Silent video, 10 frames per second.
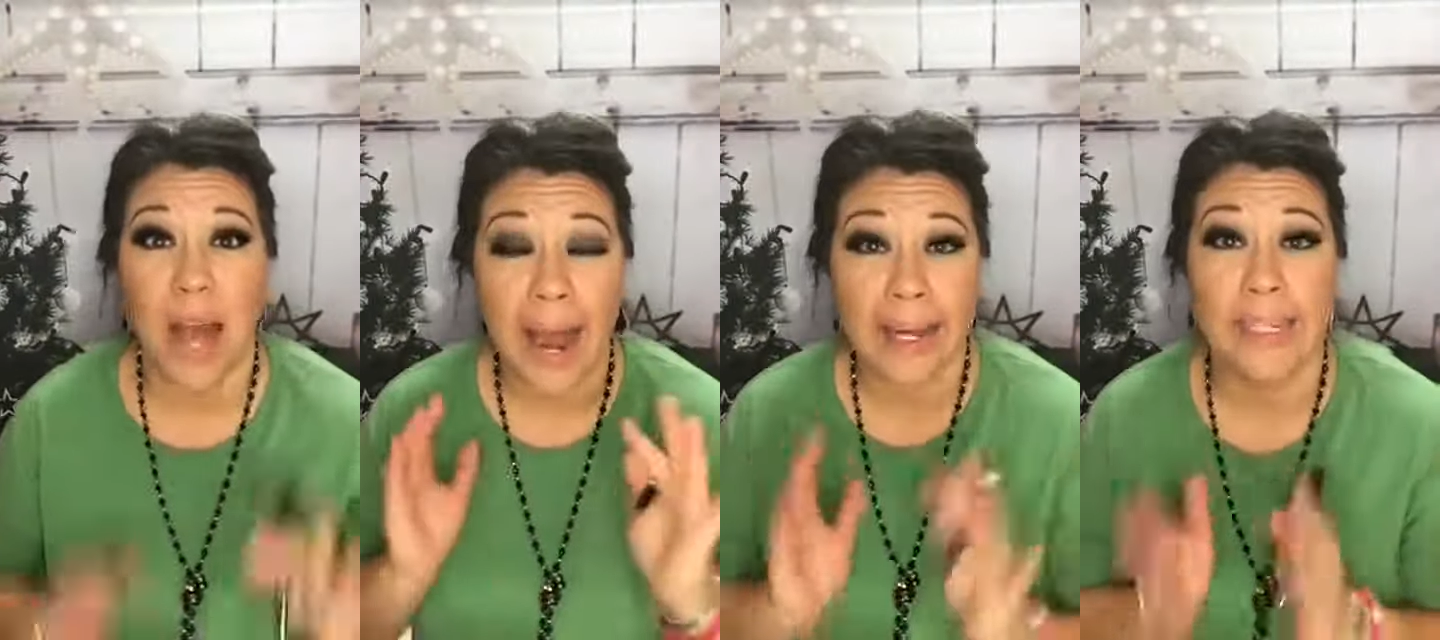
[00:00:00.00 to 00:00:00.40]

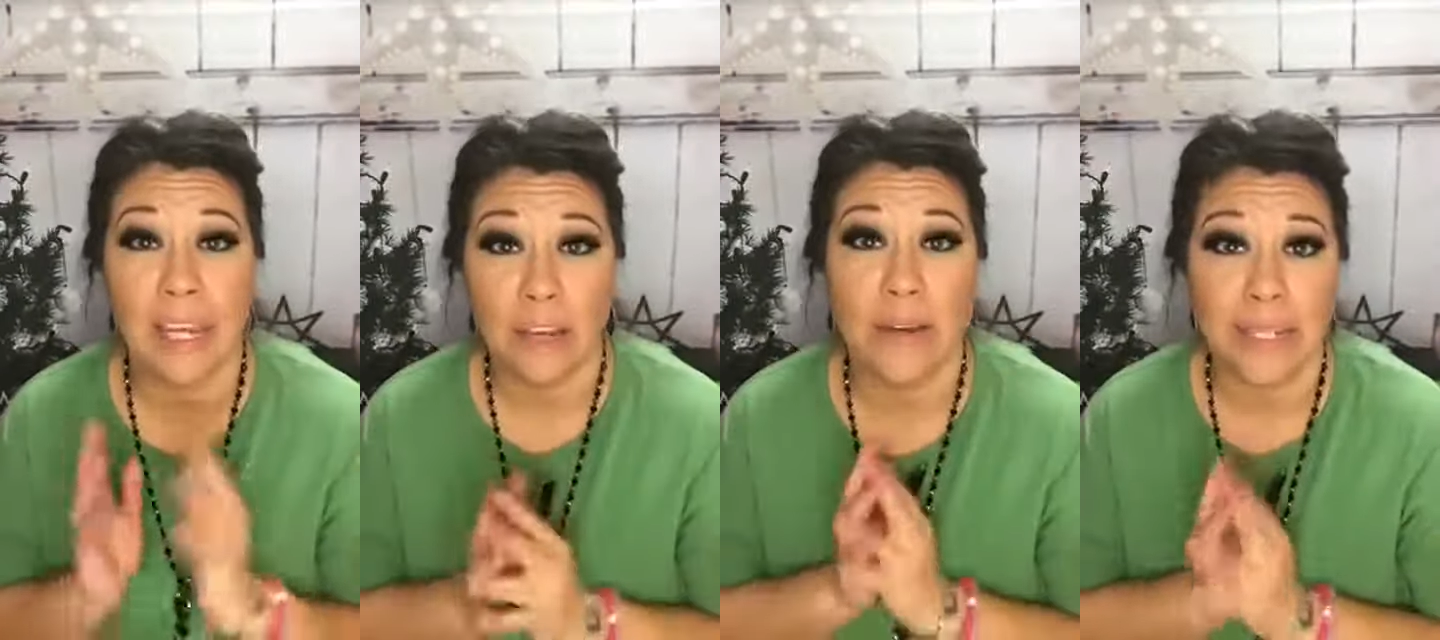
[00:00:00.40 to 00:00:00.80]
I can tell
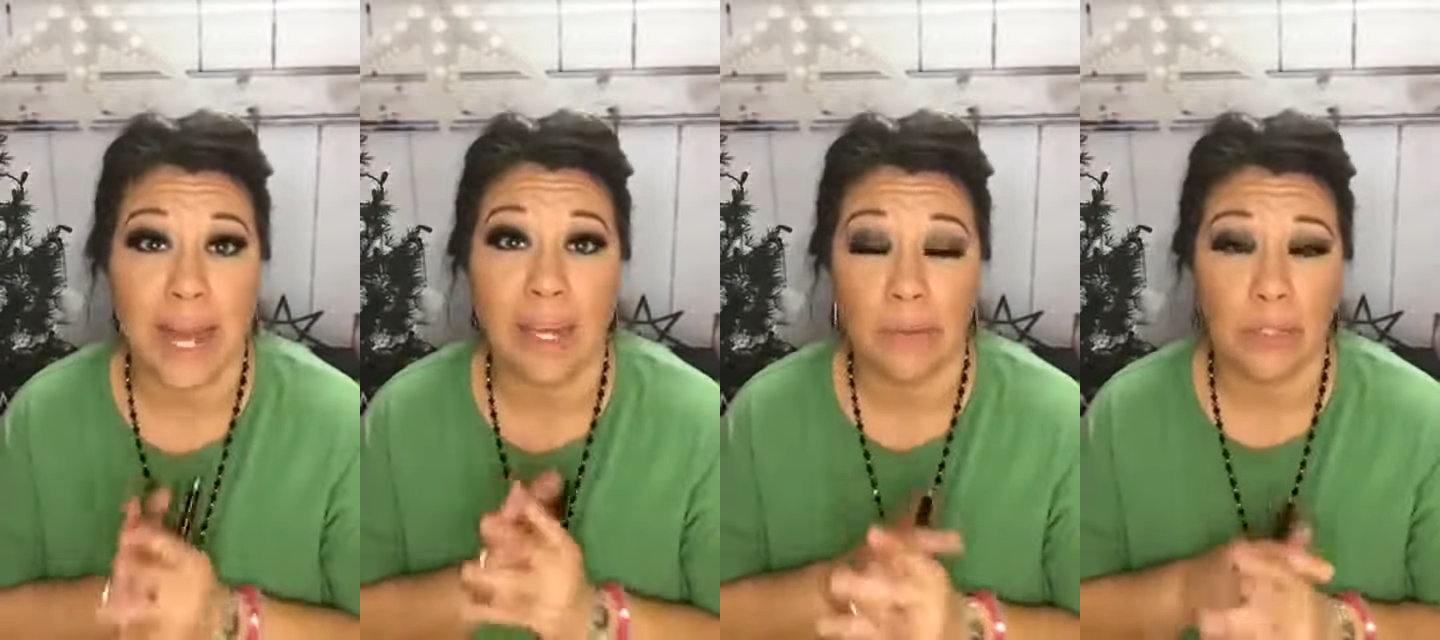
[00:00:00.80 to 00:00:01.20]
you
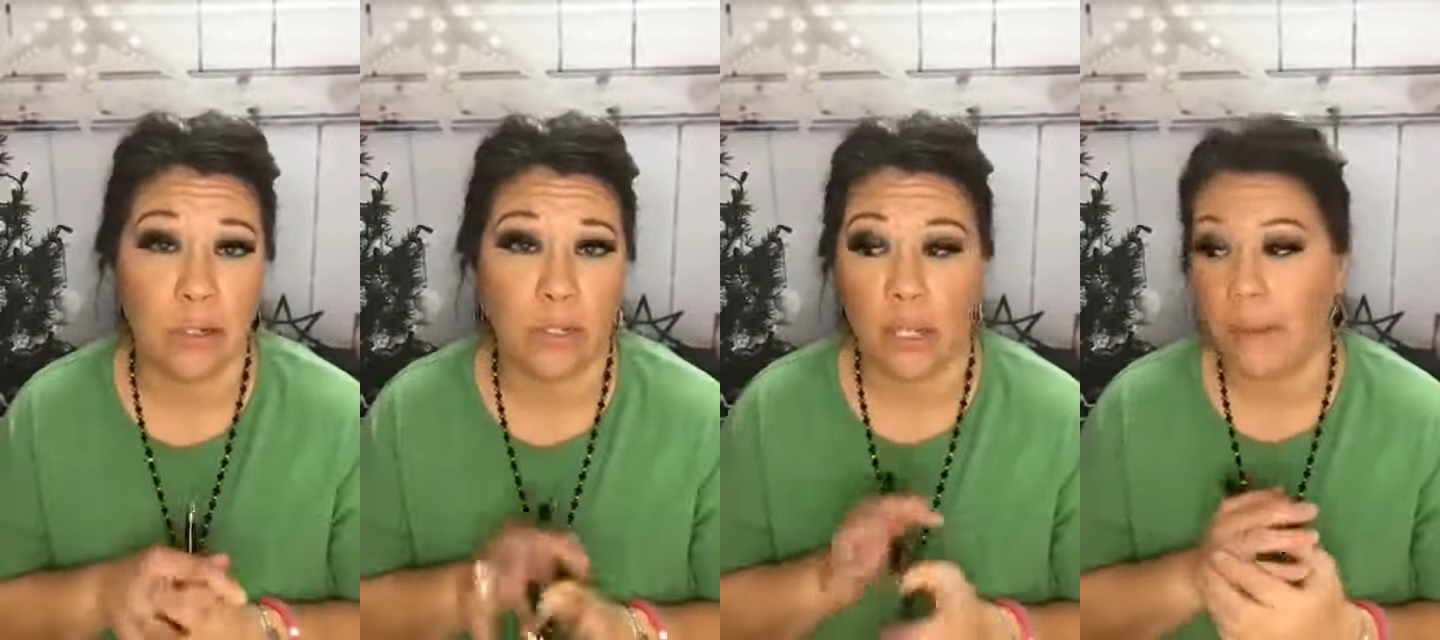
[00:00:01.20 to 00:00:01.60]
exactly what's
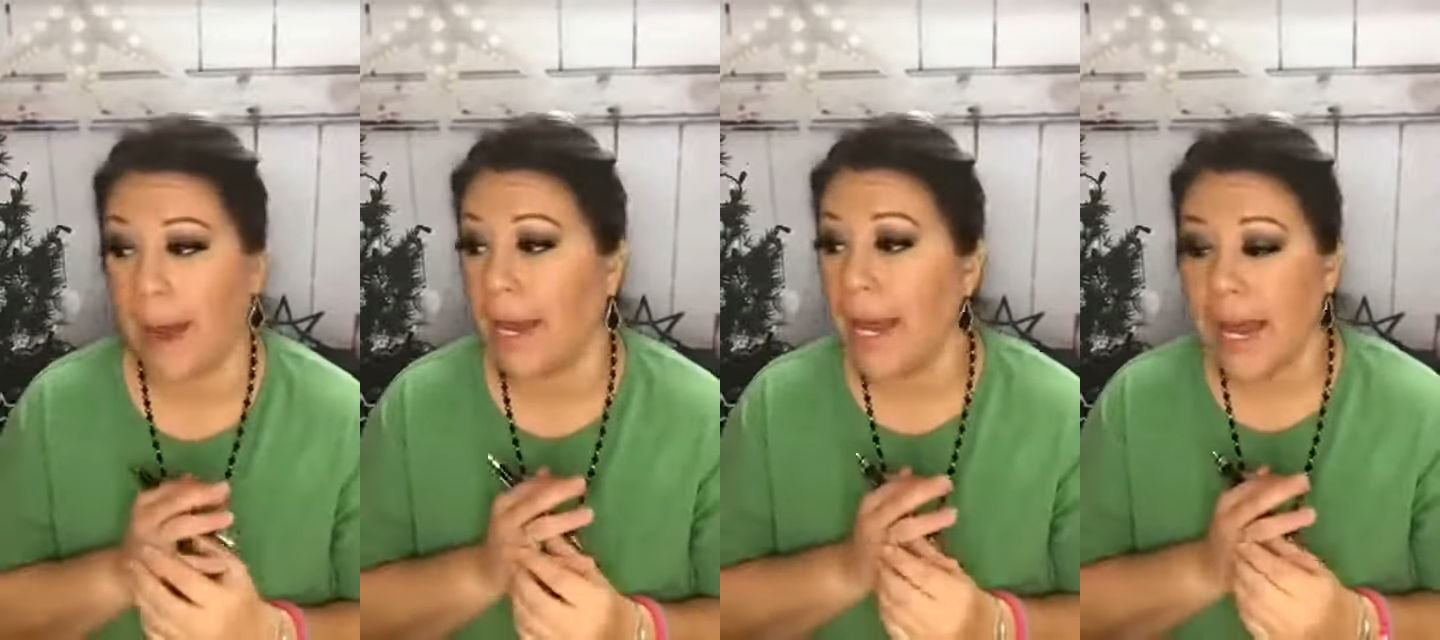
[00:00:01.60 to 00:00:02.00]
holding you
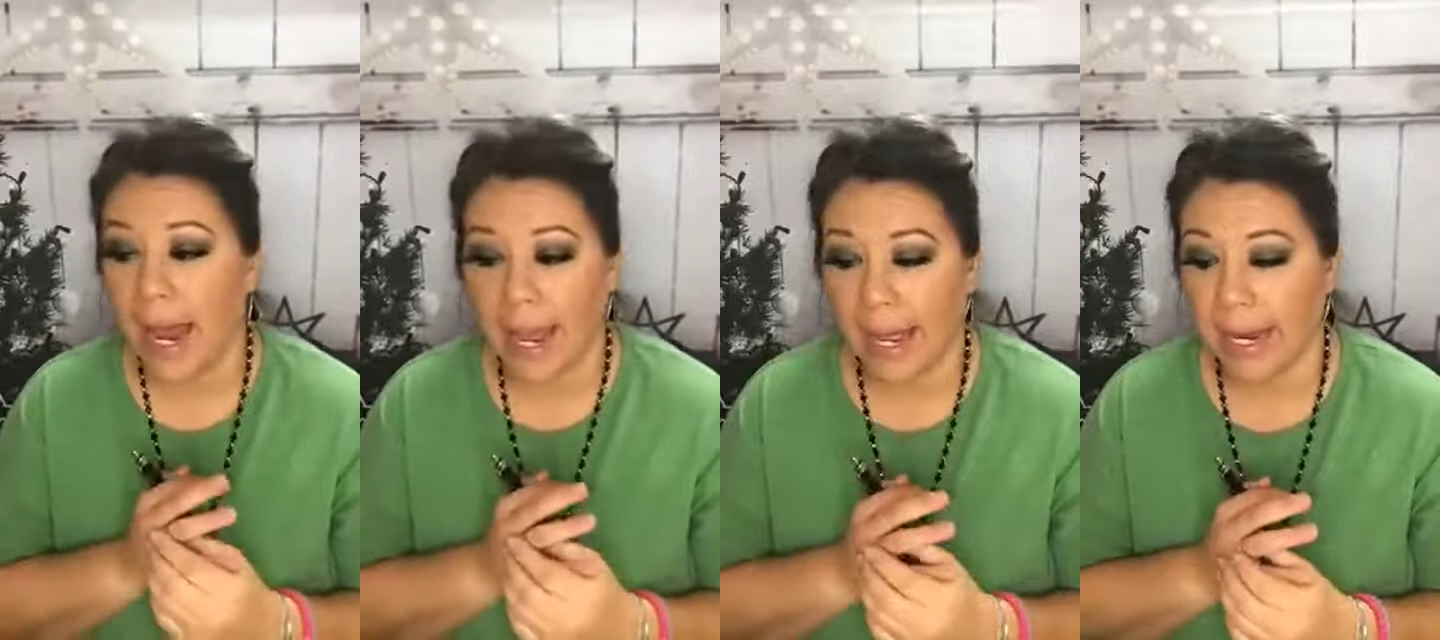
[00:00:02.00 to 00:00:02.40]
back,
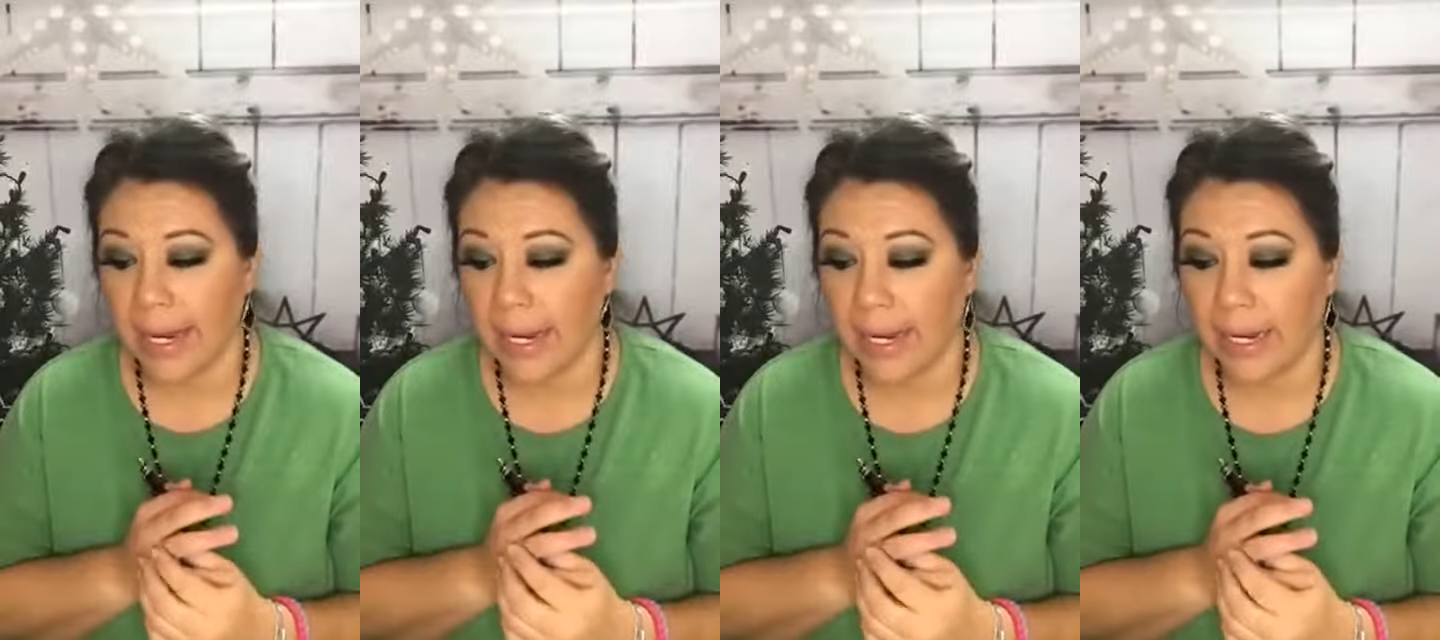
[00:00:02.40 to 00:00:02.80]

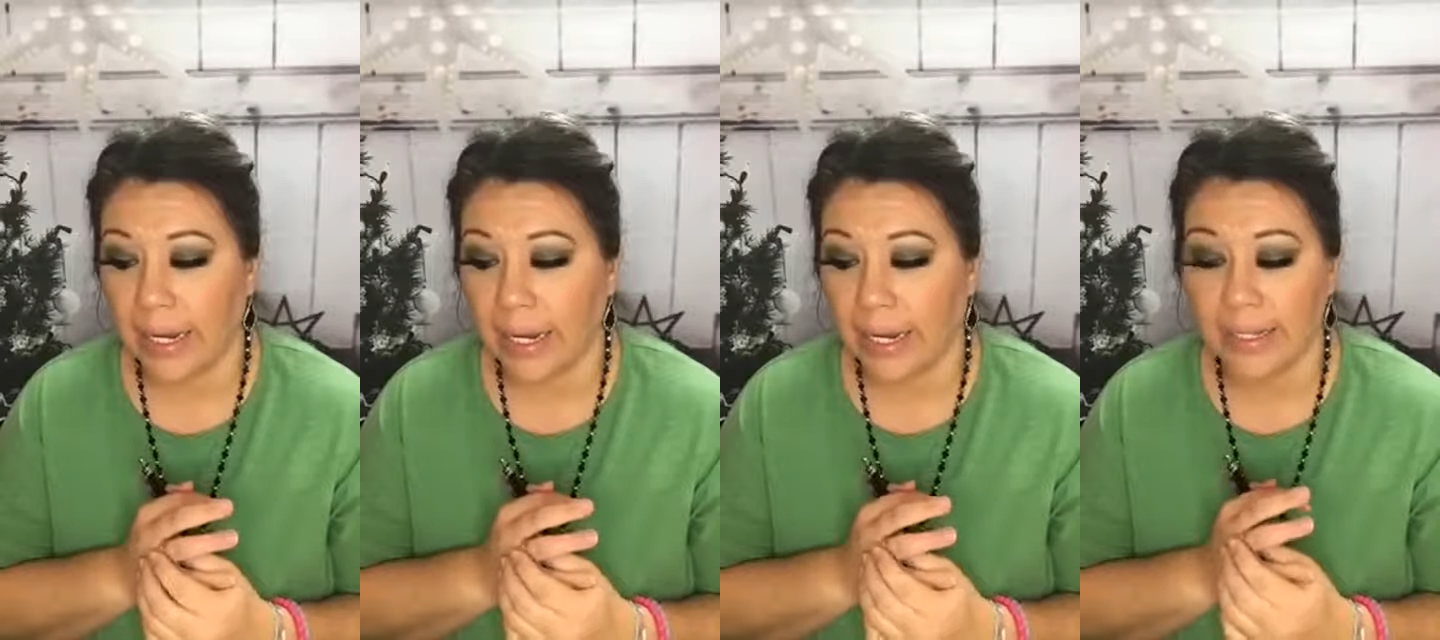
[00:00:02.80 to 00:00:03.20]
and
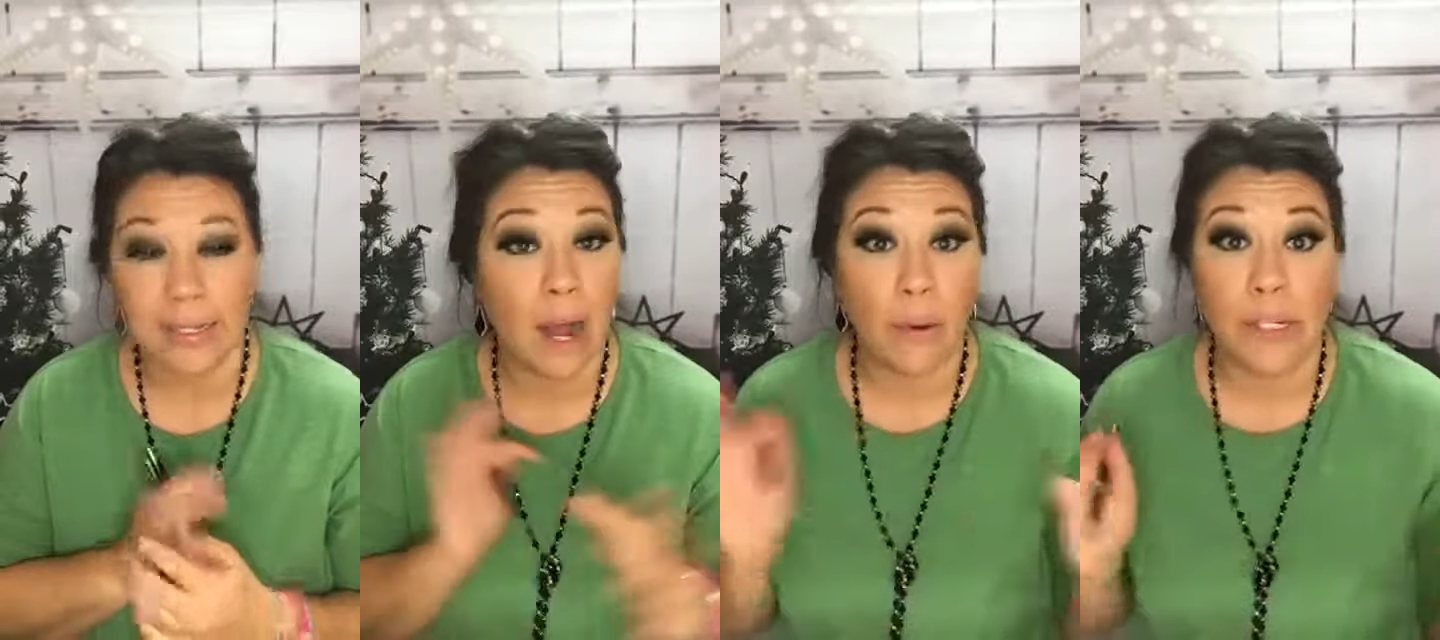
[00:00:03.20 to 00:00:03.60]
it's
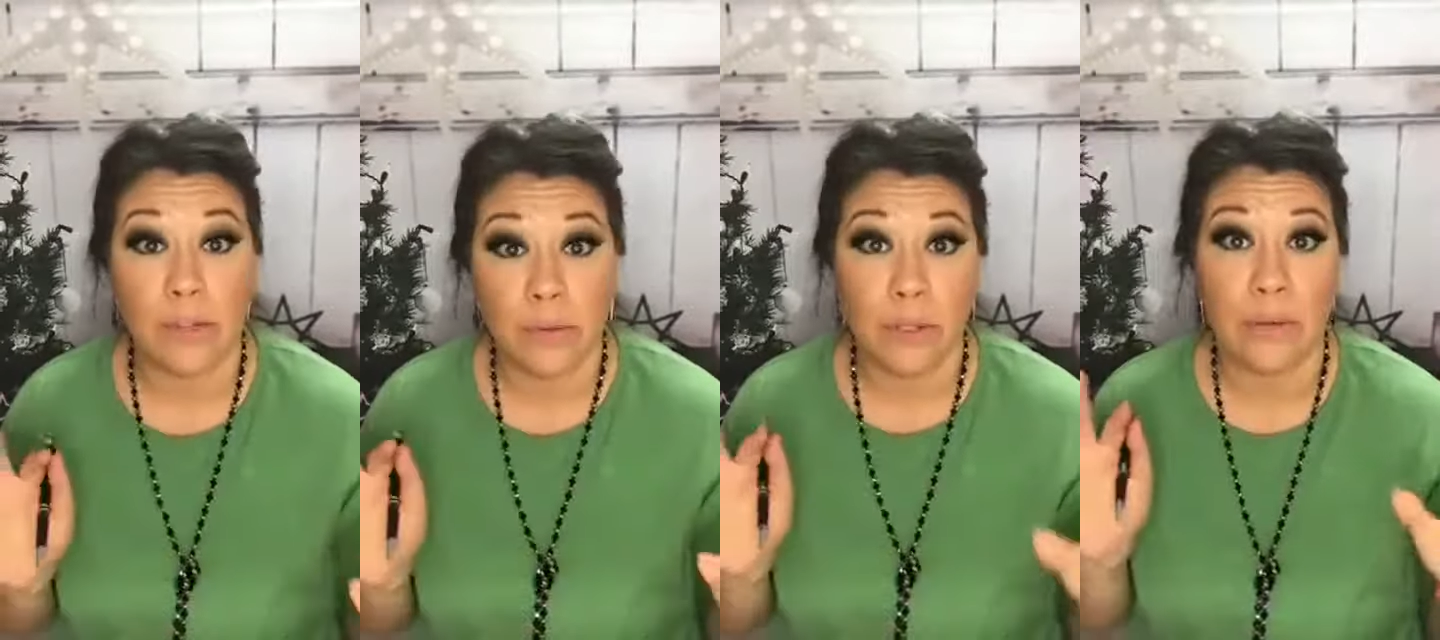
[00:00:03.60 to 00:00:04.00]
not what
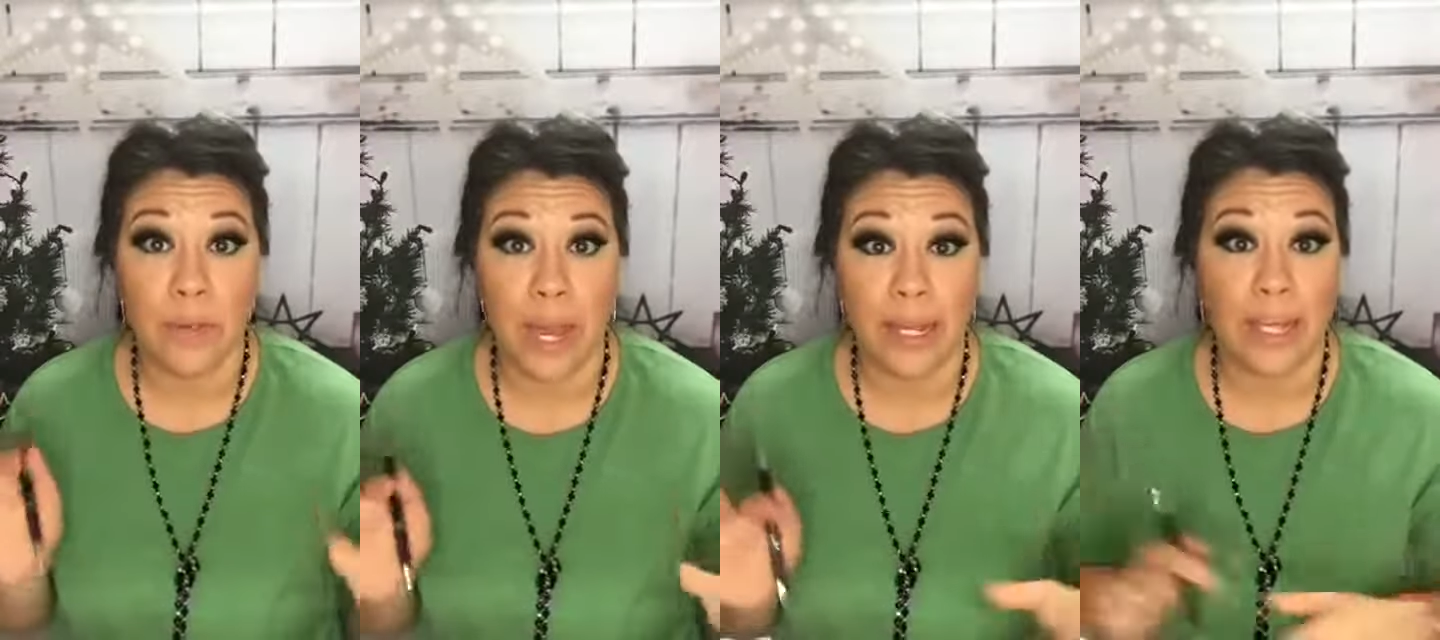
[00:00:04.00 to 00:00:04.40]
you think.